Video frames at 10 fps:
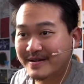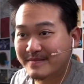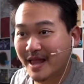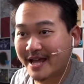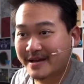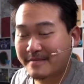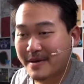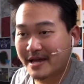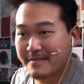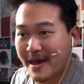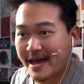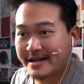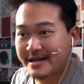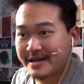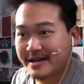Black Mega
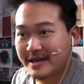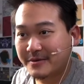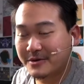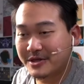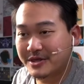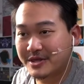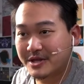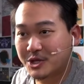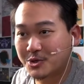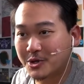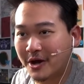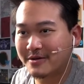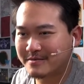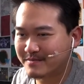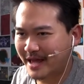Man with $2.
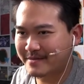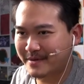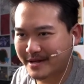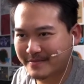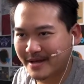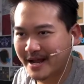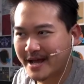Black Mega Man